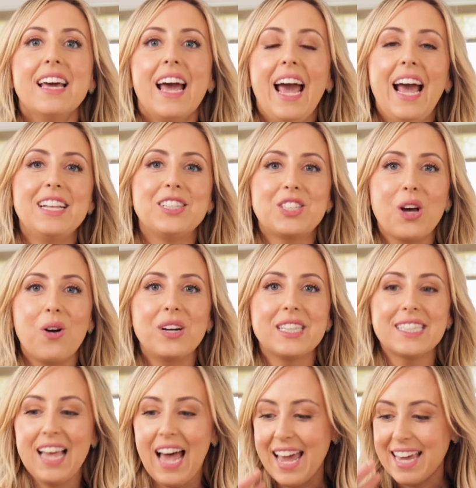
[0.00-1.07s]
And so
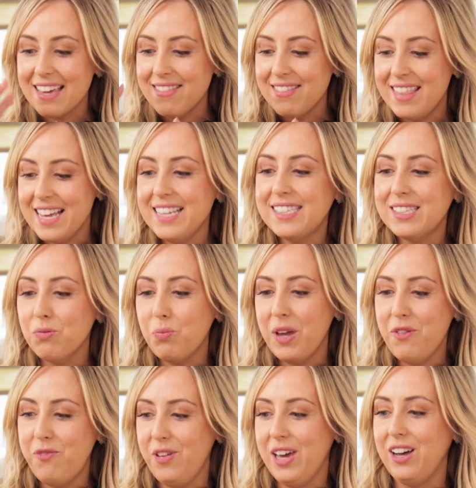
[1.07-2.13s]
it's like this,
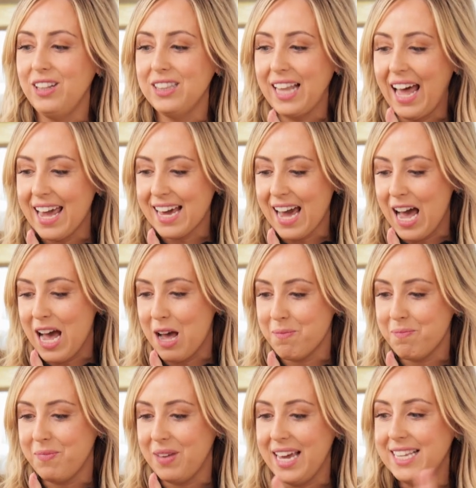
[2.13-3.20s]
we feel like
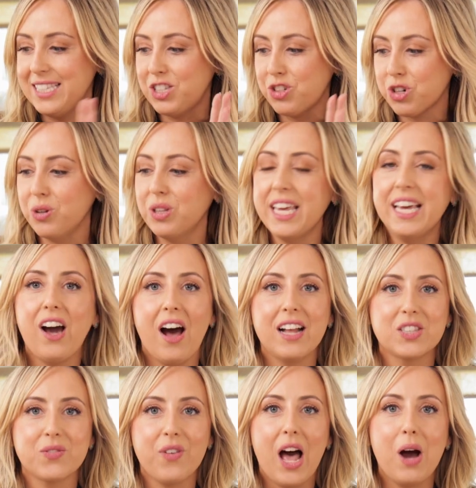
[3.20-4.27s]
is truly
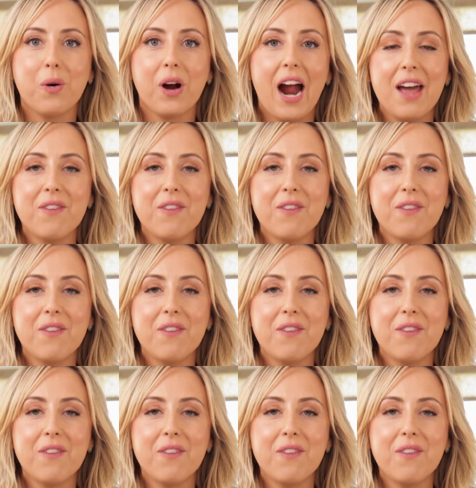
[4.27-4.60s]
God's flour.